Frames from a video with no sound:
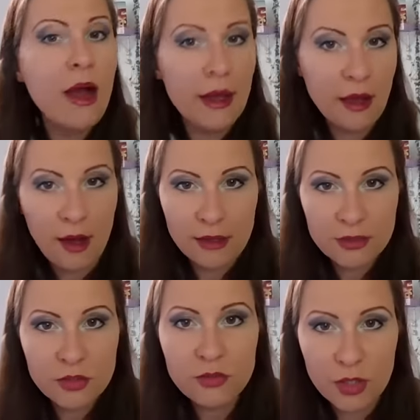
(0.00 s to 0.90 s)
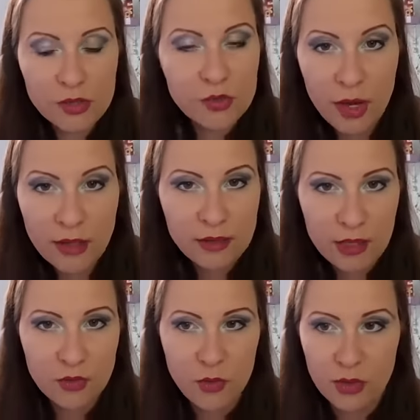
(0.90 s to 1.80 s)
I ask you not to ask
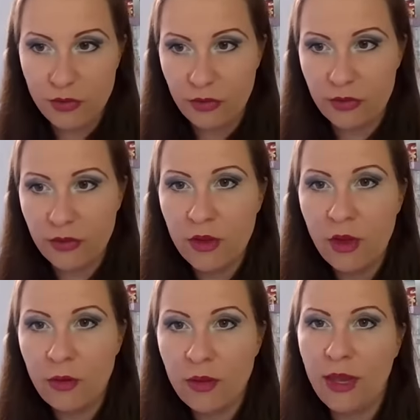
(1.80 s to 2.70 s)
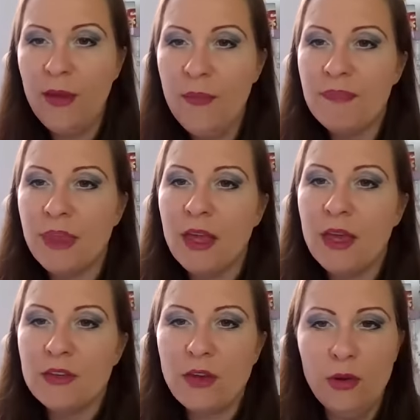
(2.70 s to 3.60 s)
these questions. Okay?
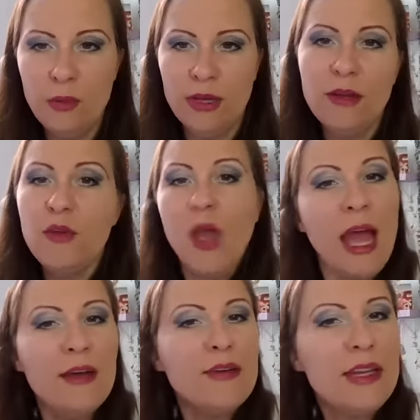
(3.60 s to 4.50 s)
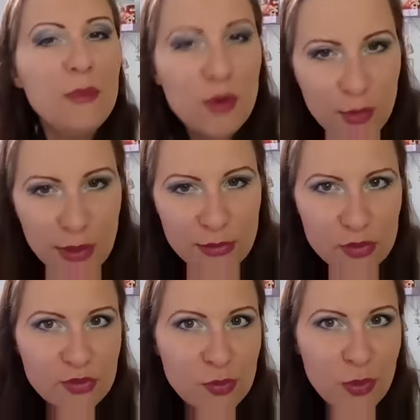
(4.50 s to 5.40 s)
So, and if you have any more
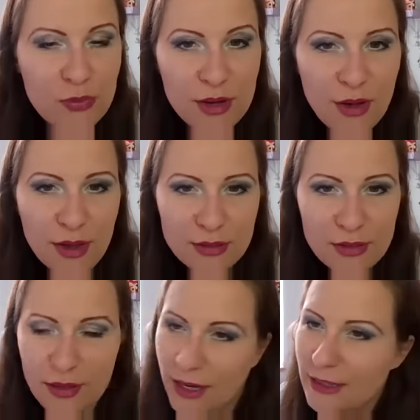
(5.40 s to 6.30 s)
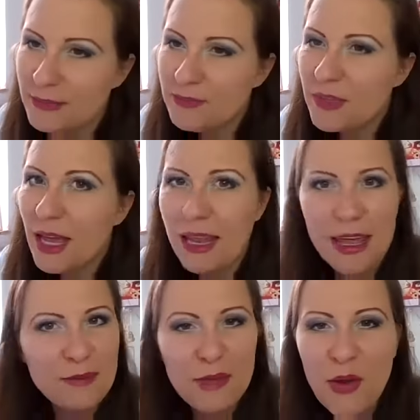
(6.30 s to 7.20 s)
questions with regards to that,
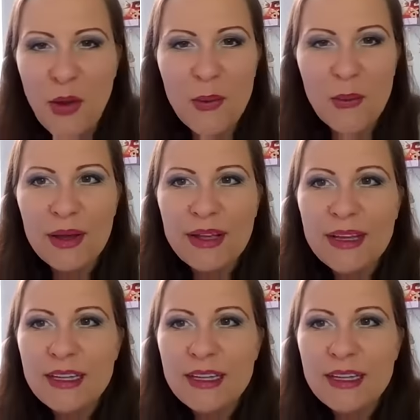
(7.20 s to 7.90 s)
let me know.